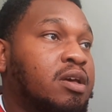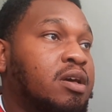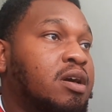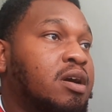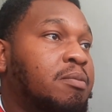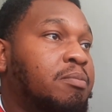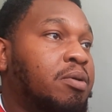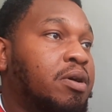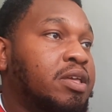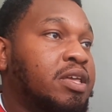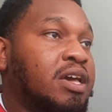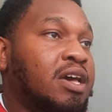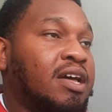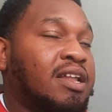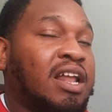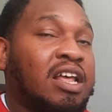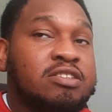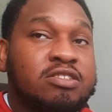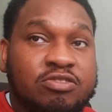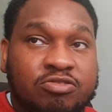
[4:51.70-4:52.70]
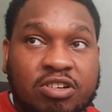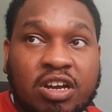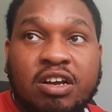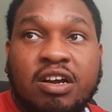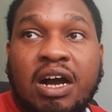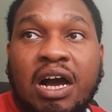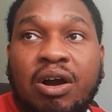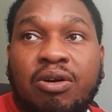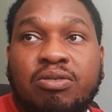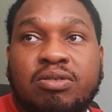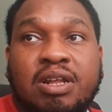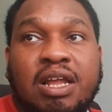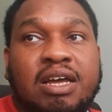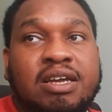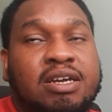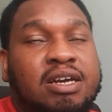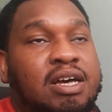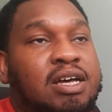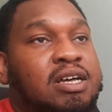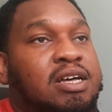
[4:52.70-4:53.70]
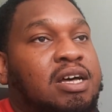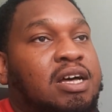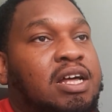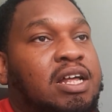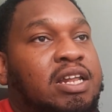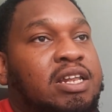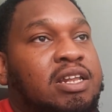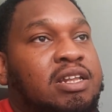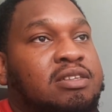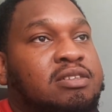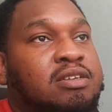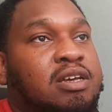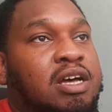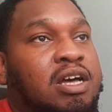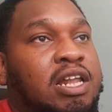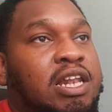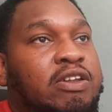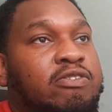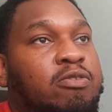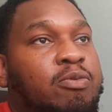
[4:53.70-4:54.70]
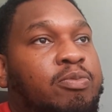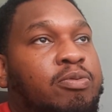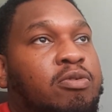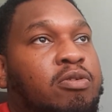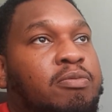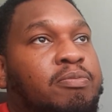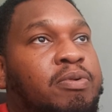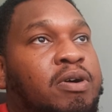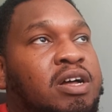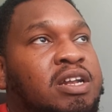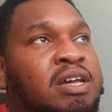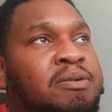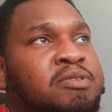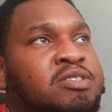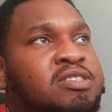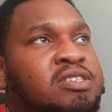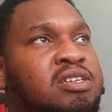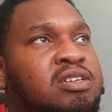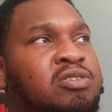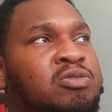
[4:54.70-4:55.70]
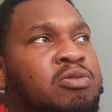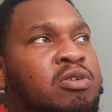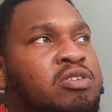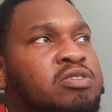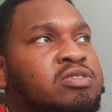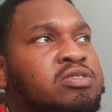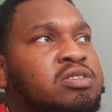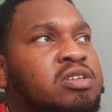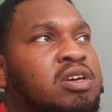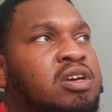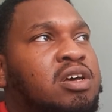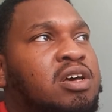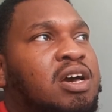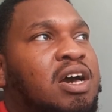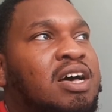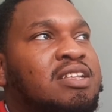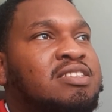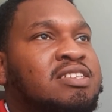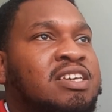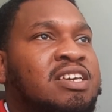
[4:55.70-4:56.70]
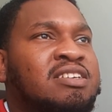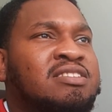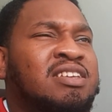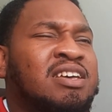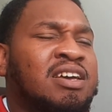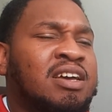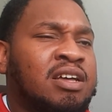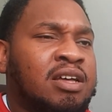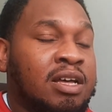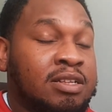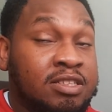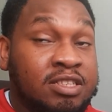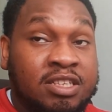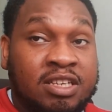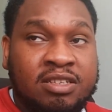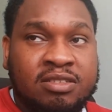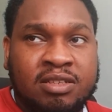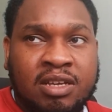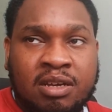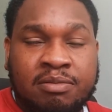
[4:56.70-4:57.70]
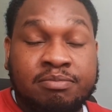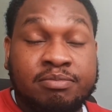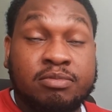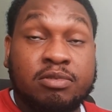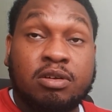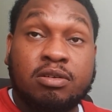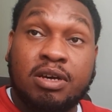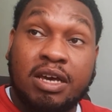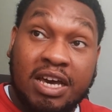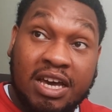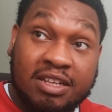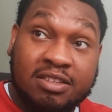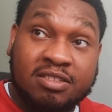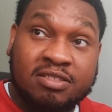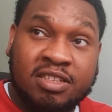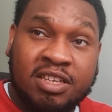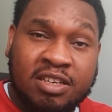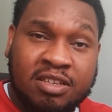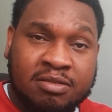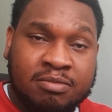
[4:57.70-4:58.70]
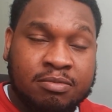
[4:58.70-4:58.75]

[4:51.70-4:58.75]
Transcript: But yeah, that's the striker I would like at Liverpool. But let's see who else. Etikite Etati.